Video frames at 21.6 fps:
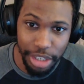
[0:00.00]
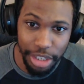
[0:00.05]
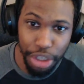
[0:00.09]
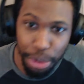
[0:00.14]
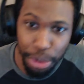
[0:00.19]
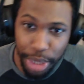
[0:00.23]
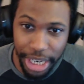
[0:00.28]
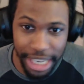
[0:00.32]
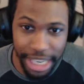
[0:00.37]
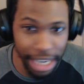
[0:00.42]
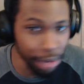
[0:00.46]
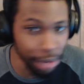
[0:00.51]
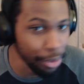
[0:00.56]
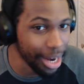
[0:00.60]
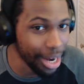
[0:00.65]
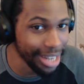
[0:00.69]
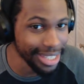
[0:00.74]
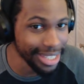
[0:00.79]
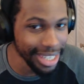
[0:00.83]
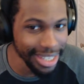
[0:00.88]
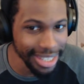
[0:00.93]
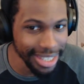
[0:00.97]
You can get Red
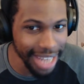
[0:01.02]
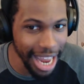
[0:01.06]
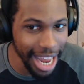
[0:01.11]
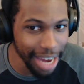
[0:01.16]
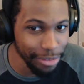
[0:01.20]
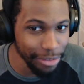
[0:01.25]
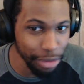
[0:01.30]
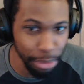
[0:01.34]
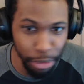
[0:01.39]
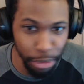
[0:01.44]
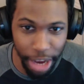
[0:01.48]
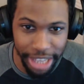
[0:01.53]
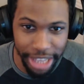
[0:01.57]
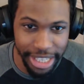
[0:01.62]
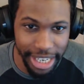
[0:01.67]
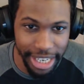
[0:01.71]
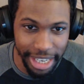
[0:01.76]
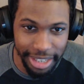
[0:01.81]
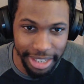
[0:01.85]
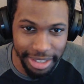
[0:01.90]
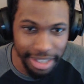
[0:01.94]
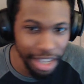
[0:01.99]
Eyes Insight from ranked
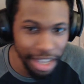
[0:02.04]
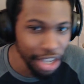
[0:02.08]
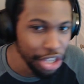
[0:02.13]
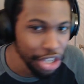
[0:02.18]
tickets.